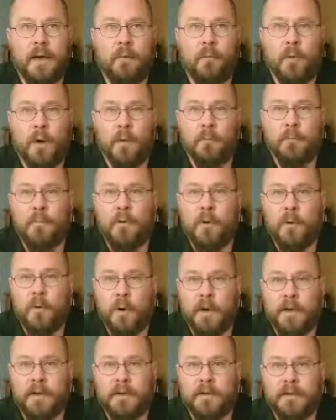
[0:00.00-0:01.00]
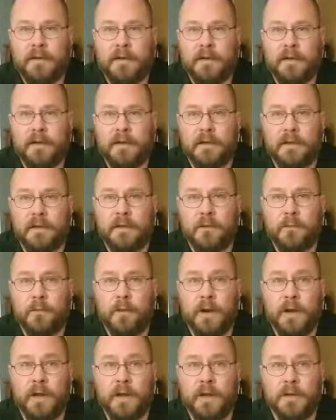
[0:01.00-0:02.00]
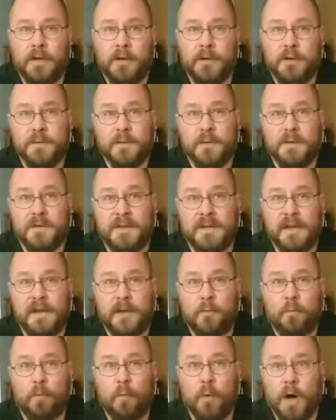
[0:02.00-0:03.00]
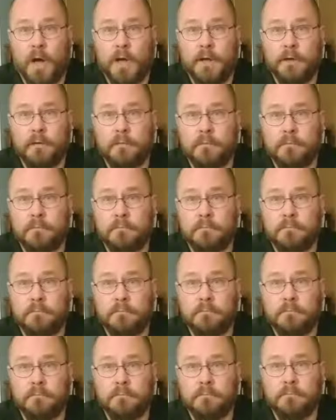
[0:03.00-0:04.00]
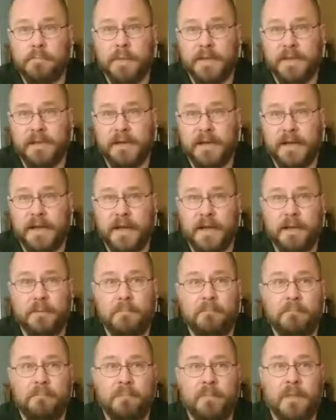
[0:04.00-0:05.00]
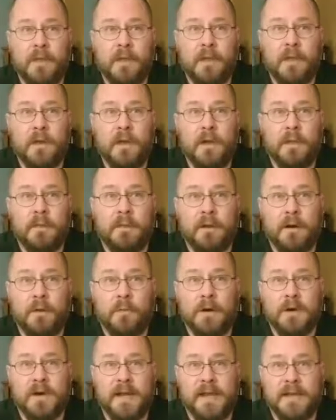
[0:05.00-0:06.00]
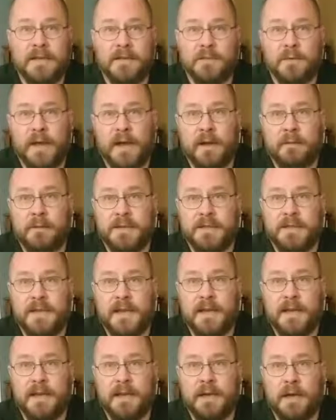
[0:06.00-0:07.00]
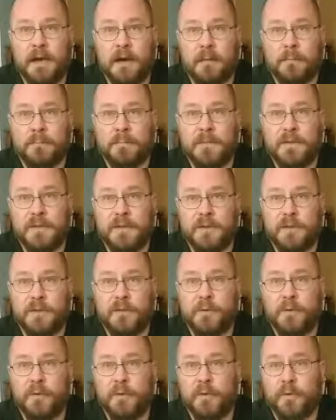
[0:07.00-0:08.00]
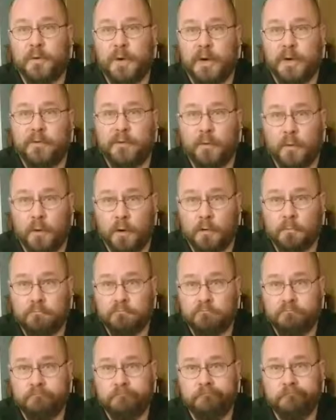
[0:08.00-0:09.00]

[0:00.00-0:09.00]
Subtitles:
at one point, when you're supposed to take one pill a day, there were days when I was taking up to 3 to 4.